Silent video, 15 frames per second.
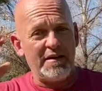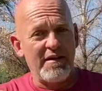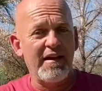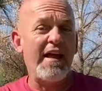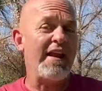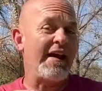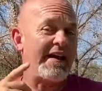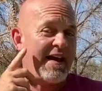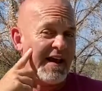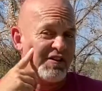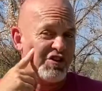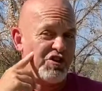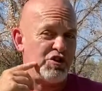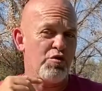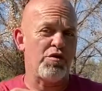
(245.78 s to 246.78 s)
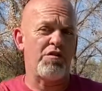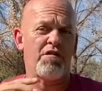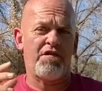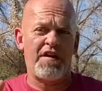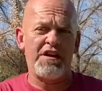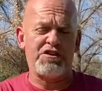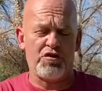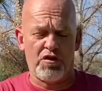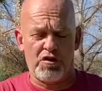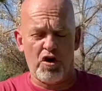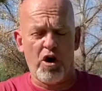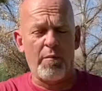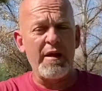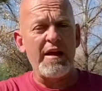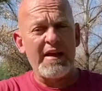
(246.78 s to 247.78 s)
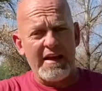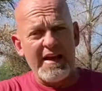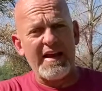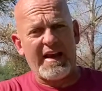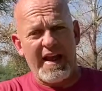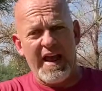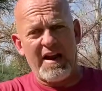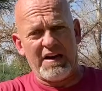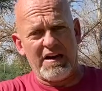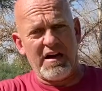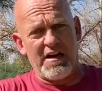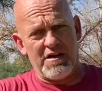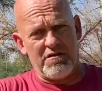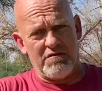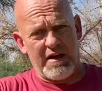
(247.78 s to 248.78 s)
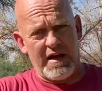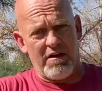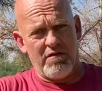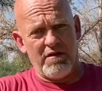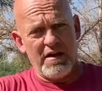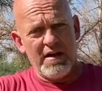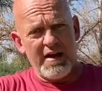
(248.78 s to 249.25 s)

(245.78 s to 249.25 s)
and it catches you on your face or on your arm, it can cut you now.